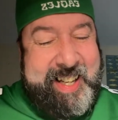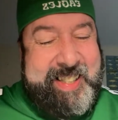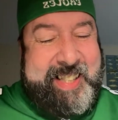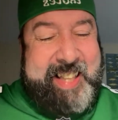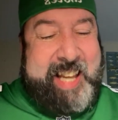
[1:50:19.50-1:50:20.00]

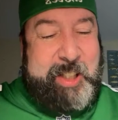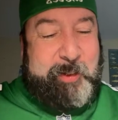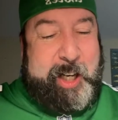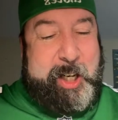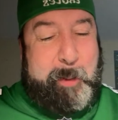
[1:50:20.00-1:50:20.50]
Sid, that's
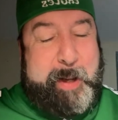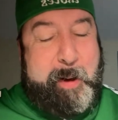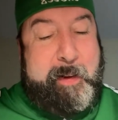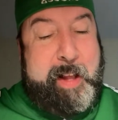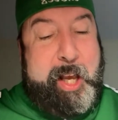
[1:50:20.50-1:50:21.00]
funny. He'll be
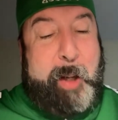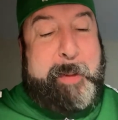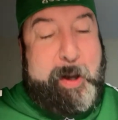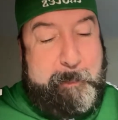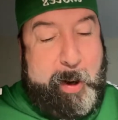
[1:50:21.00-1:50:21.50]

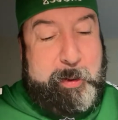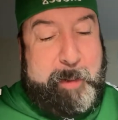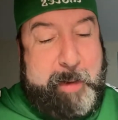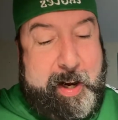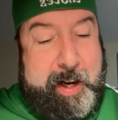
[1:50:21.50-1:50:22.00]
on both
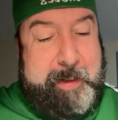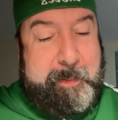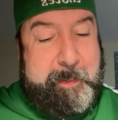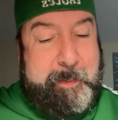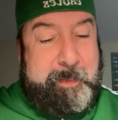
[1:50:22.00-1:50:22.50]
of mine.
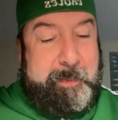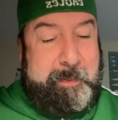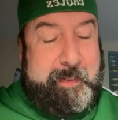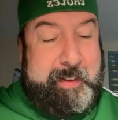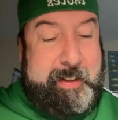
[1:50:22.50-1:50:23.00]

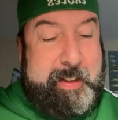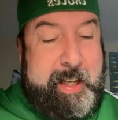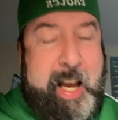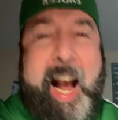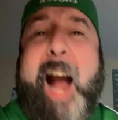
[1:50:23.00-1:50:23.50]

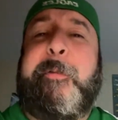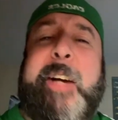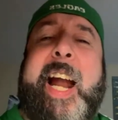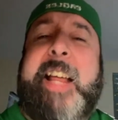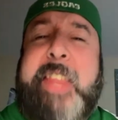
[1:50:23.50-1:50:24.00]
I
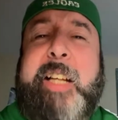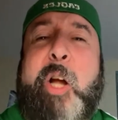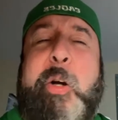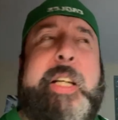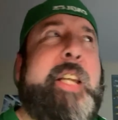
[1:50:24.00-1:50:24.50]
forgot. I think
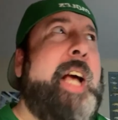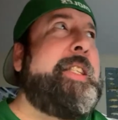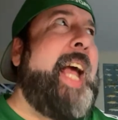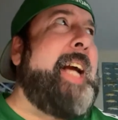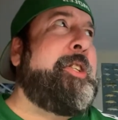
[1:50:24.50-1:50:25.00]
Logan does
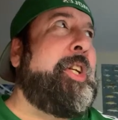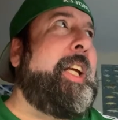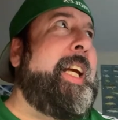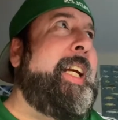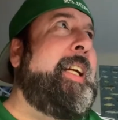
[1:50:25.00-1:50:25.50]

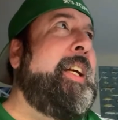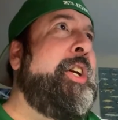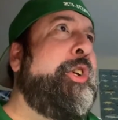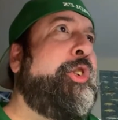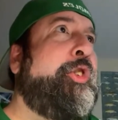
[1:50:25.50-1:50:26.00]
actually
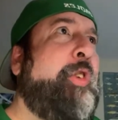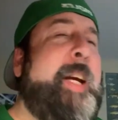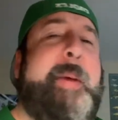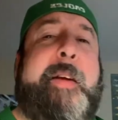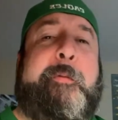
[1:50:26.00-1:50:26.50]

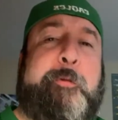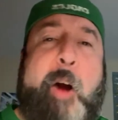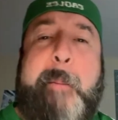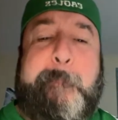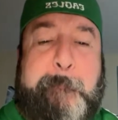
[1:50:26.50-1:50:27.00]
stream it
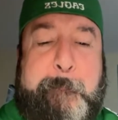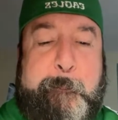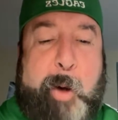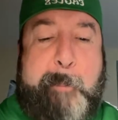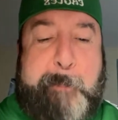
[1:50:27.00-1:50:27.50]
from
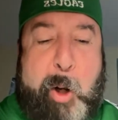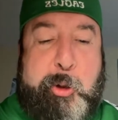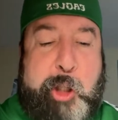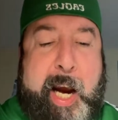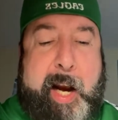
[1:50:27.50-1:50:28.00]
both
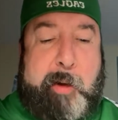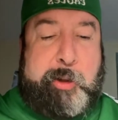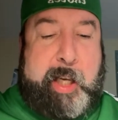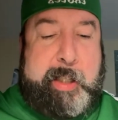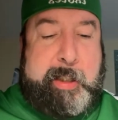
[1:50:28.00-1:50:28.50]
channels.
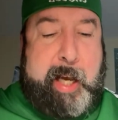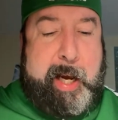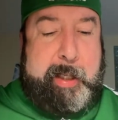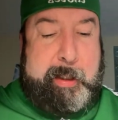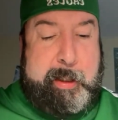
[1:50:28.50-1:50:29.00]
That it's
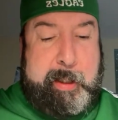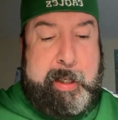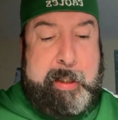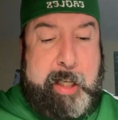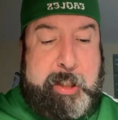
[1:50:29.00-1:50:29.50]
not
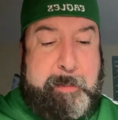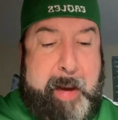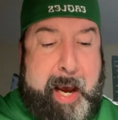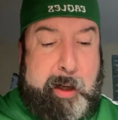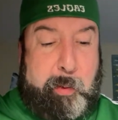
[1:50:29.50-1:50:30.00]
doesn't
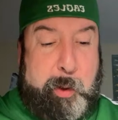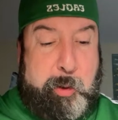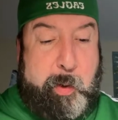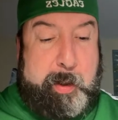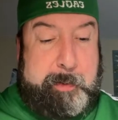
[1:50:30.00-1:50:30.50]
matter which
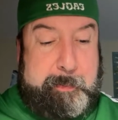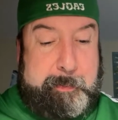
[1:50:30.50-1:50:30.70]
one.